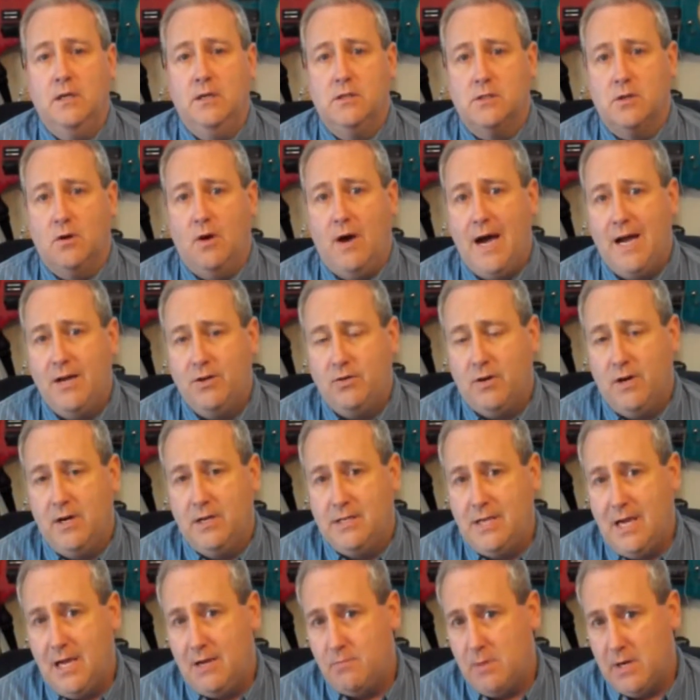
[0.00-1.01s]
So I try to
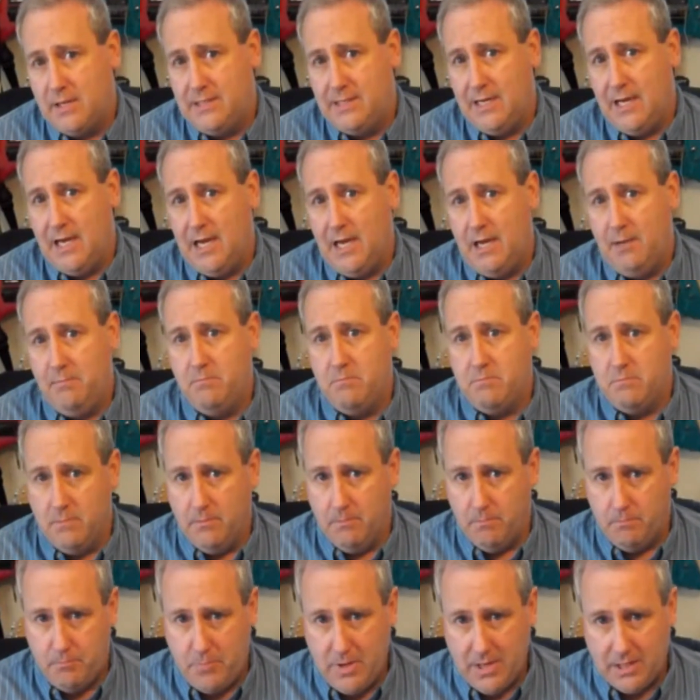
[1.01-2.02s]
take my time,
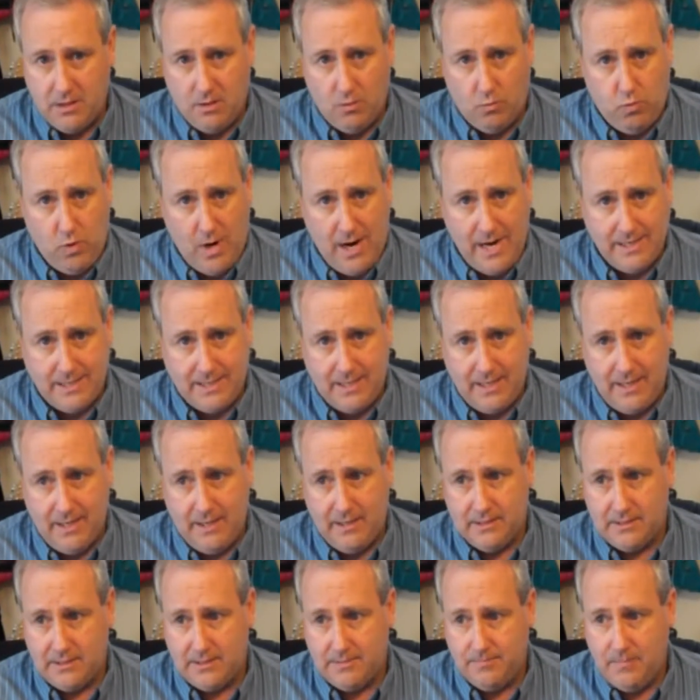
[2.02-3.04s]
pick the right
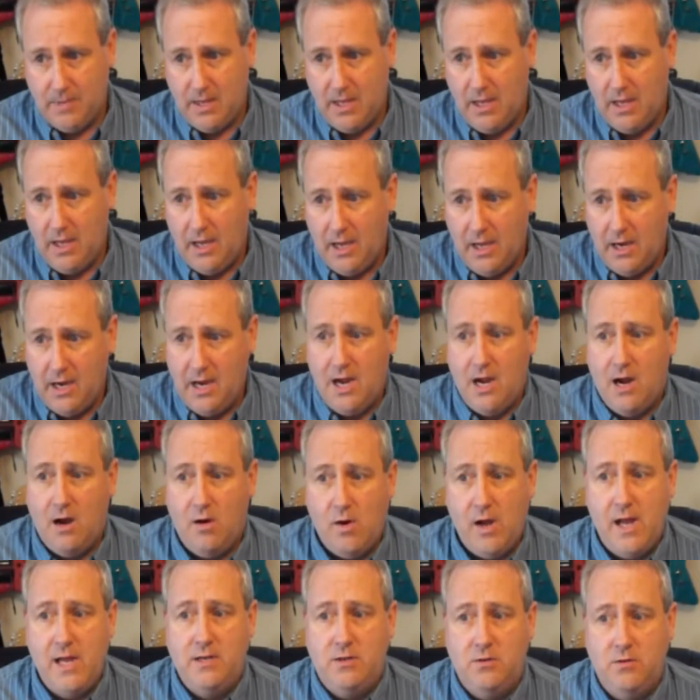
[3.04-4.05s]
tenants, and how
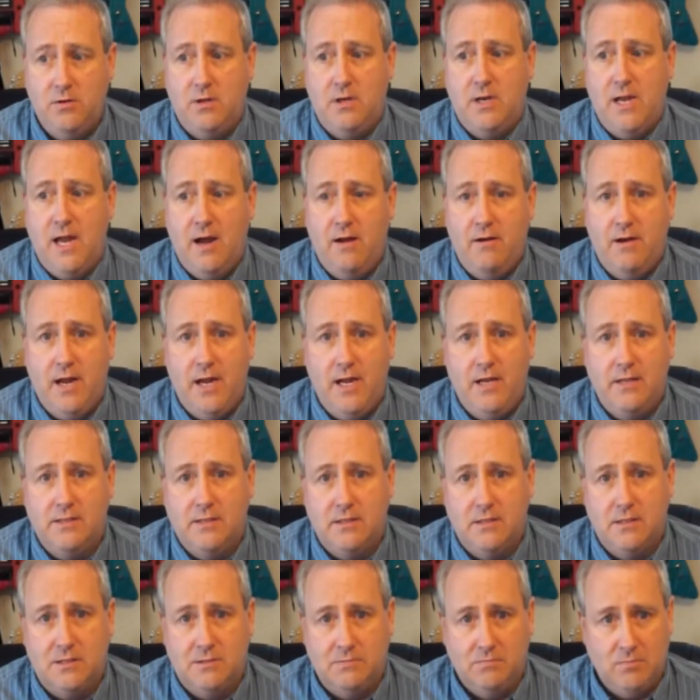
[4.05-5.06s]
I do it nowadays
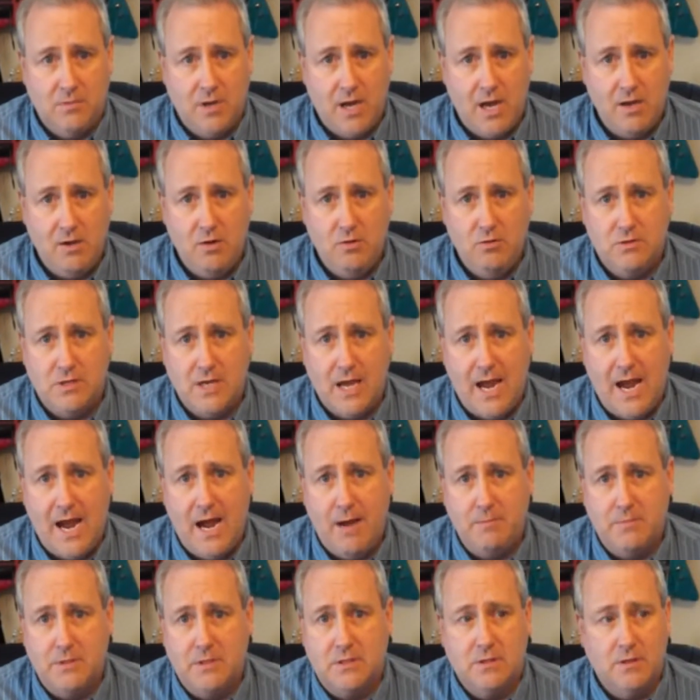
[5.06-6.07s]
is I use
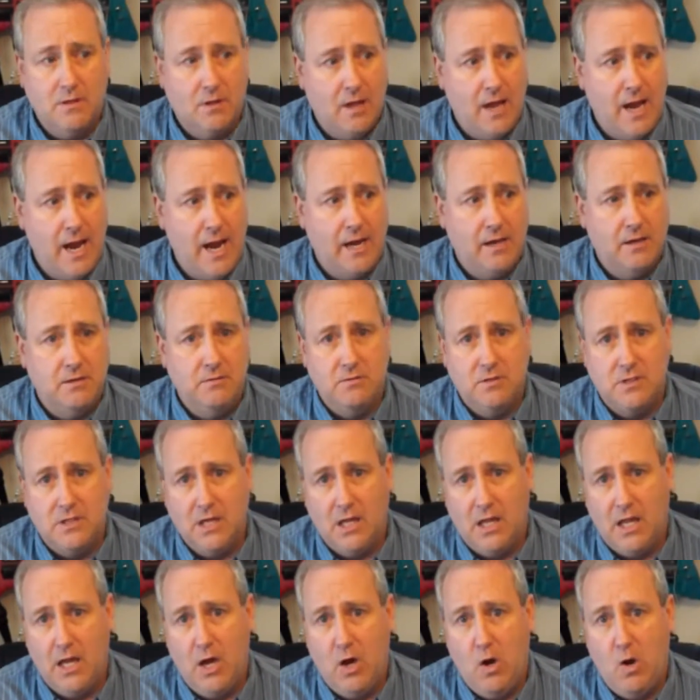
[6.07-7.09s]
apps like
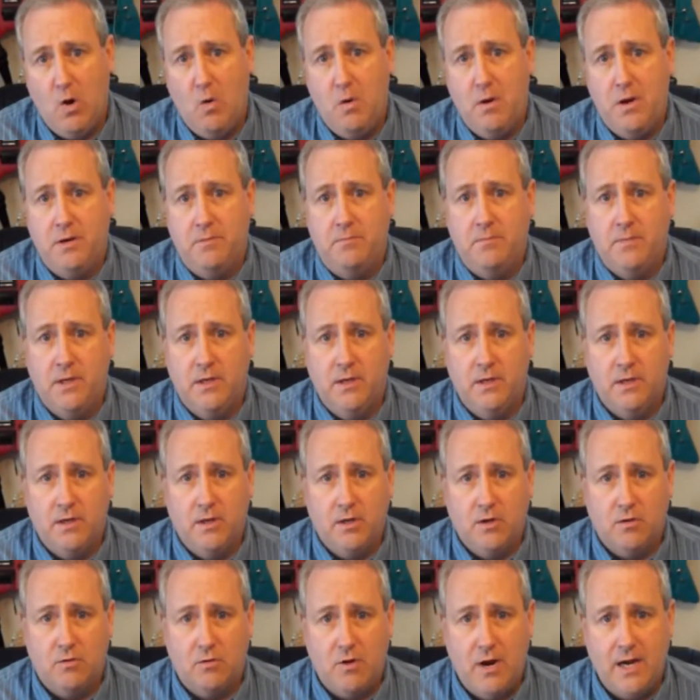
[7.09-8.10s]
Zillow and
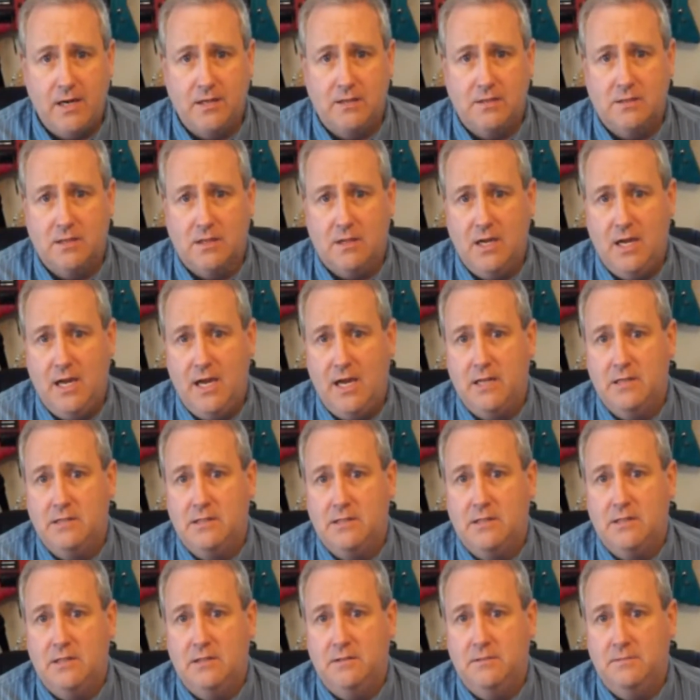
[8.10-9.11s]

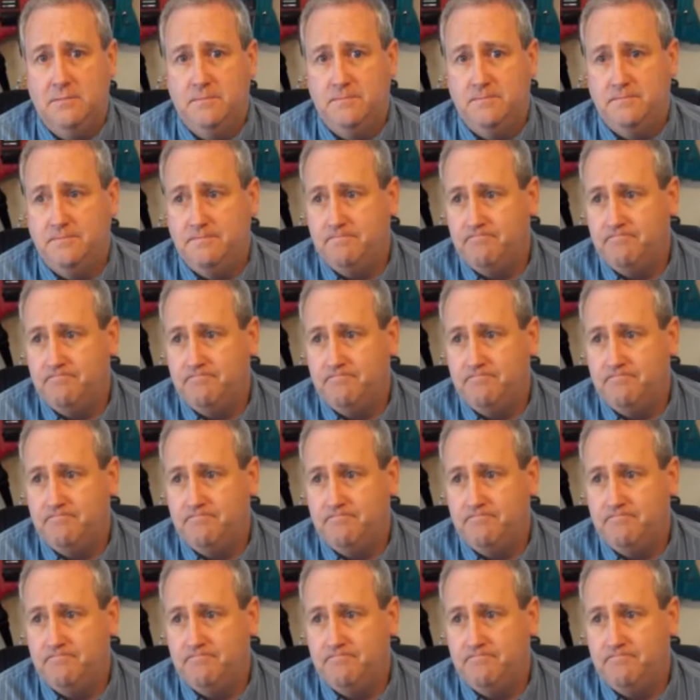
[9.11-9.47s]
Craigslist and